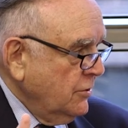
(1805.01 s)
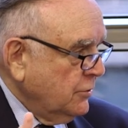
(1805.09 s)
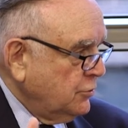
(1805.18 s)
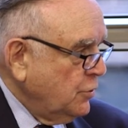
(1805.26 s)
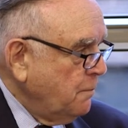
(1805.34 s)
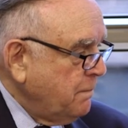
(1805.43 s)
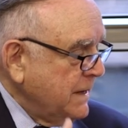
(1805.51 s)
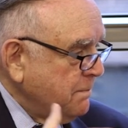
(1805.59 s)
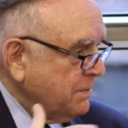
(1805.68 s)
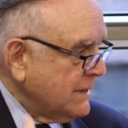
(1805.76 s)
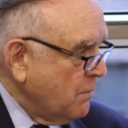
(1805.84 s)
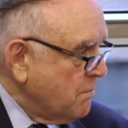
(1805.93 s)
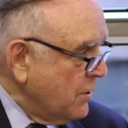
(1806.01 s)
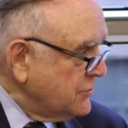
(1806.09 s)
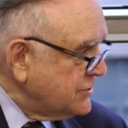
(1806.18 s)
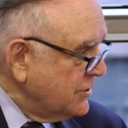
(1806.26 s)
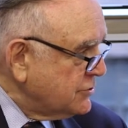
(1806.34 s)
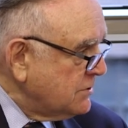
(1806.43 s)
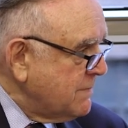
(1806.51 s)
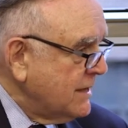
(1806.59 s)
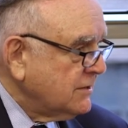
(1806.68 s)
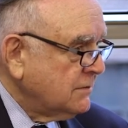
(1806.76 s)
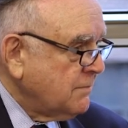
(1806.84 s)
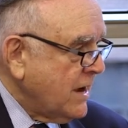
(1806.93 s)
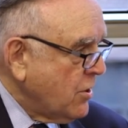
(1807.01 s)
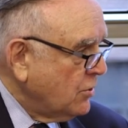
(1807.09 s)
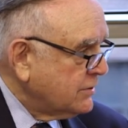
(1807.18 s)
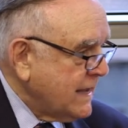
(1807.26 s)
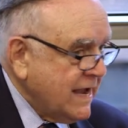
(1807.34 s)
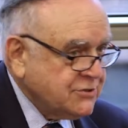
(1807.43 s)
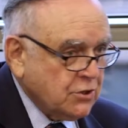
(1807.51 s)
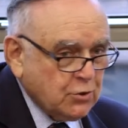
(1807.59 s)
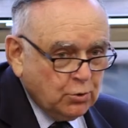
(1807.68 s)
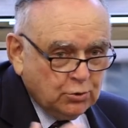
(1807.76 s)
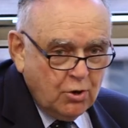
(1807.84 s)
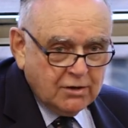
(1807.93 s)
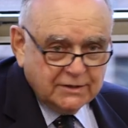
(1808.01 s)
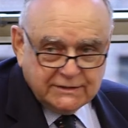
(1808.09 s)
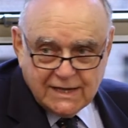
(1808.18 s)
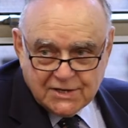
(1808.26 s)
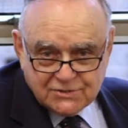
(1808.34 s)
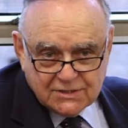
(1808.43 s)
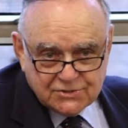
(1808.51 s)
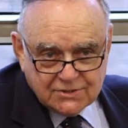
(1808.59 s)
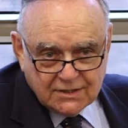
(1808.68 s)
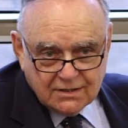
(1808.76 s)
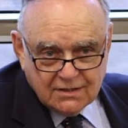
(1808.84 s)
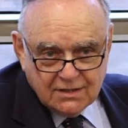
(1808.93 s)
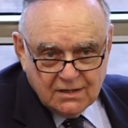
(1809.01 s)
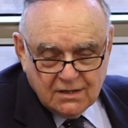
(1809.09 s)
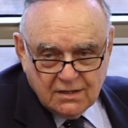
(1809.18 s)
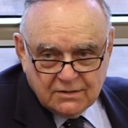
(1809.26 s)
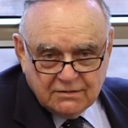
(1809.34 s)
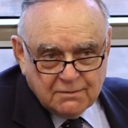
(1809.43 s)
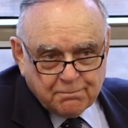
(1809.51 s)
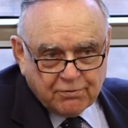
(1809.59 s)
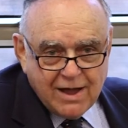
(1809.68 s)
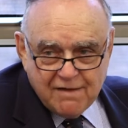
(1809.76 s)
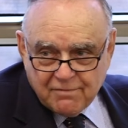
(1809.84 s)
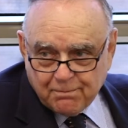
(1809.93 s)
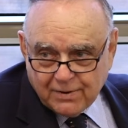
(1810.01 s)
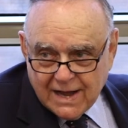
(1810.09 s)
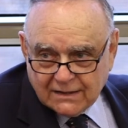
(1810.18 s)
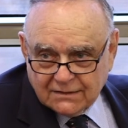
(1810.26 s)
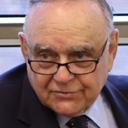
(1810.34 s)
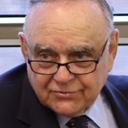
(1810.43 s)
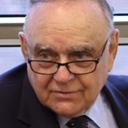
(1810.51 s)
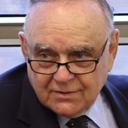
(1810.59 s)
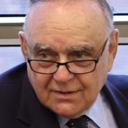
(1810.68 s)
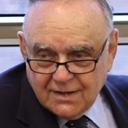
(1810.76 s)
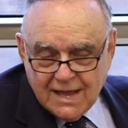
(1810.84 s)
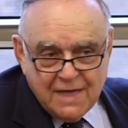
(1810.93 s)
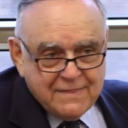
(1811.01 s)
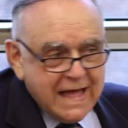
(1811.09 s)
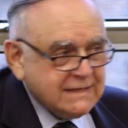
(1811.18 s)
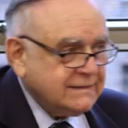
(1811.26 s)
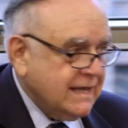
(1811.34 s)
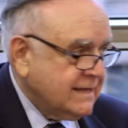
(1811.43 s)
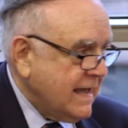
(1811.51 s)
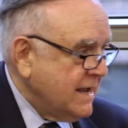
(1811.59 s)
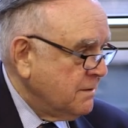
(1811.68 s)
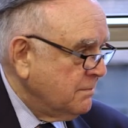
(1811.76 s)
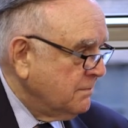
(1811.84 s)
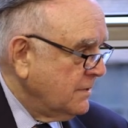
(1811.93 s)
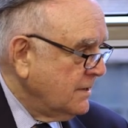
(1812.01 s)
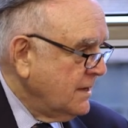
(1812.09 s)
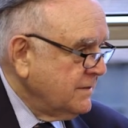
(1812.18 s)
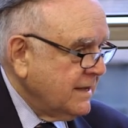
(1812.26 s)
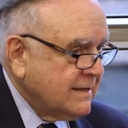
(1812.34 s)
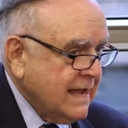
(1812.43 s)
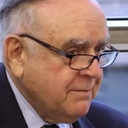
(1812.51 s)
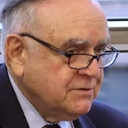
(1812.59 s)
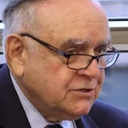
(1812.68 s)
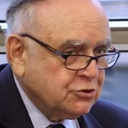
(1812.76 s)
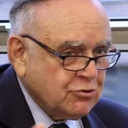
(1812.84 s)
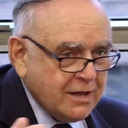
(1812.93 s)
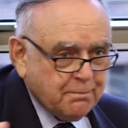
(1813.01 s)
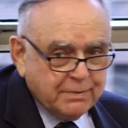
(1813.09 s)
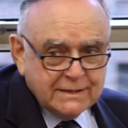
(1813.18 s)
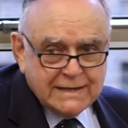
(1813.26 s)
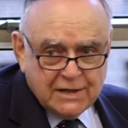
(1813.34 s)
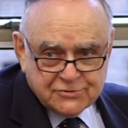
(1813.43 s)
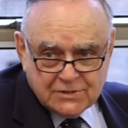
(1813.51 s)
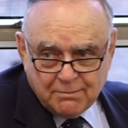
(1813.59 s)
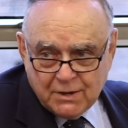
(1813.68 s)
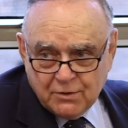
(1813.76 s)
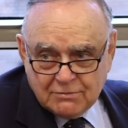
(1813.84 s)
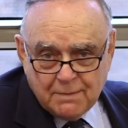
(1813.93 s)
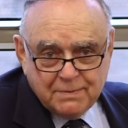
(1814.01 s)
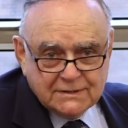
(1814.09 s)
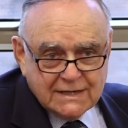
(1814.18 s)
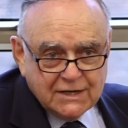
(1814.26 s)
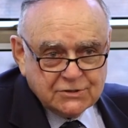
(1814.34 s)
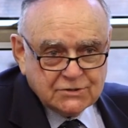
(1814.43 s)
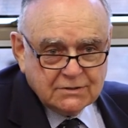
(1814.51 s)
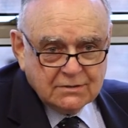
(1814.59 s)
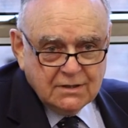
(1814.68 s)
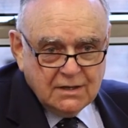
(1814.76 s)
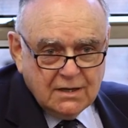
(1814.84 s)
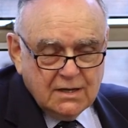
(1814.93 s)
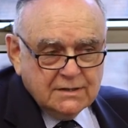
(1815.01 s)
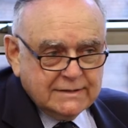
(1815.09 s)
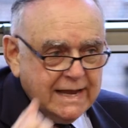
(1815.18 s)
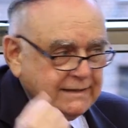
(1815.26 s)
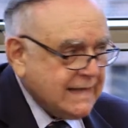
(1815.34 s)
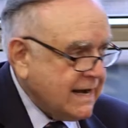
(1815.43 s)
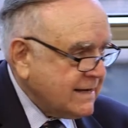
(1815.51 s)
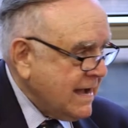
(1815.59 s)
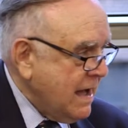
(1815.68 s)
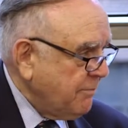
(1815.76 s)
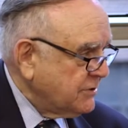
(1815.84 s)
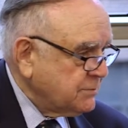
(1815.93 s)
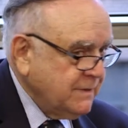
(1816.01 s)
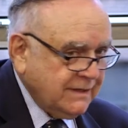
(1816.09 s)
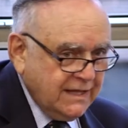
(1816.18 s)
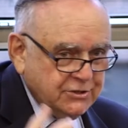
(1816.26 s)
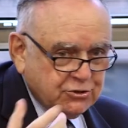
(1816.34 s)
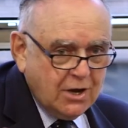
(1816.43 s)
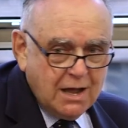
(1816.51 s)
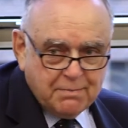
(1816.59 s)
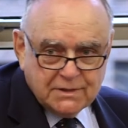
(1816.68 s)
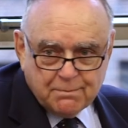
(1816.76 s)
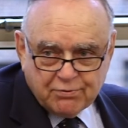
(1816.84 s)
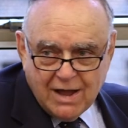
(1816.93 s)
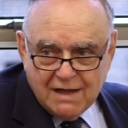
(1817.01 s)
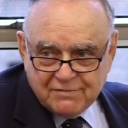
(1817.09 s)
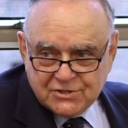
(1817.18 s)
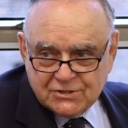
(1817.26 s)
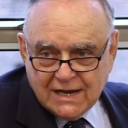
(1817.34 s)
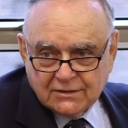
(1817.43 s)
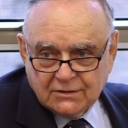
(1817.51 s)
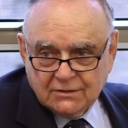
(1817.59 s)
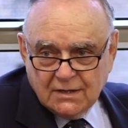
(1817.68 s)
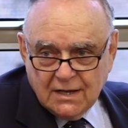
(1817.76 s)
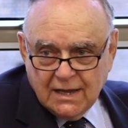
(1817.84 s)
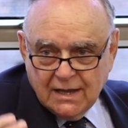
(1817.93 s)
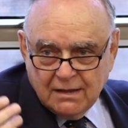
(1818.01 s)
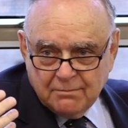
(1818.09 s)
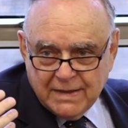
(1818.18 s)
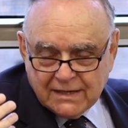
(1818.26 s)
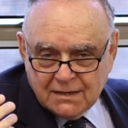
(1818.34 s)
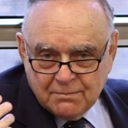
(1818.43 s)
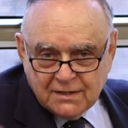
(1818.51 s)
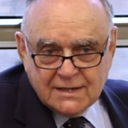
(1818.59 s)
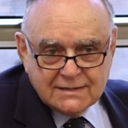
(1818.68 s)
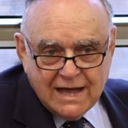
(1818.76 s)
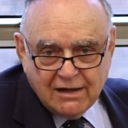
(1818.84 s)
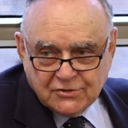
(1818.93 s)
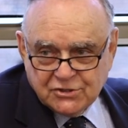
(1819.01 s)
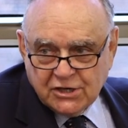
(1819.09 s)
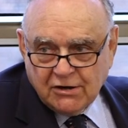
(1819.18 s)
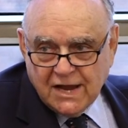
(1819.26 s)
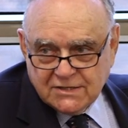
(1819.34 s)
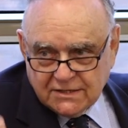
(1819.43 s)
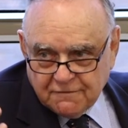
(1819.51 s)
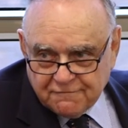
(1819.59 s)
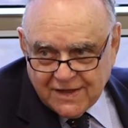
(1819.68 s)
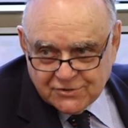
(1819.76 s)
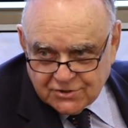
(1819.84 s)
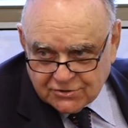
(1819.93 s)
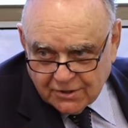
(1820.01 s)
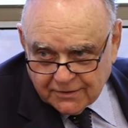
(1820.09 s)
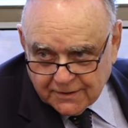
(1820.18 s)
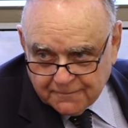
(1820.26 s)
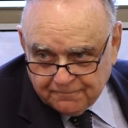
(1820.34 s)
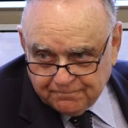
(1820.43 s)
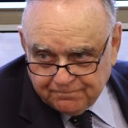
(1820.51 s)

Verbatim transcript: The two people that were most instrumental in my whole case are no longer at the SEC. They're in private practice. And that's their game. Their game is to try to bring down some of their reputation, take that accomplishment, get a job in the private sector, making a million dollars a year as a defense attorney.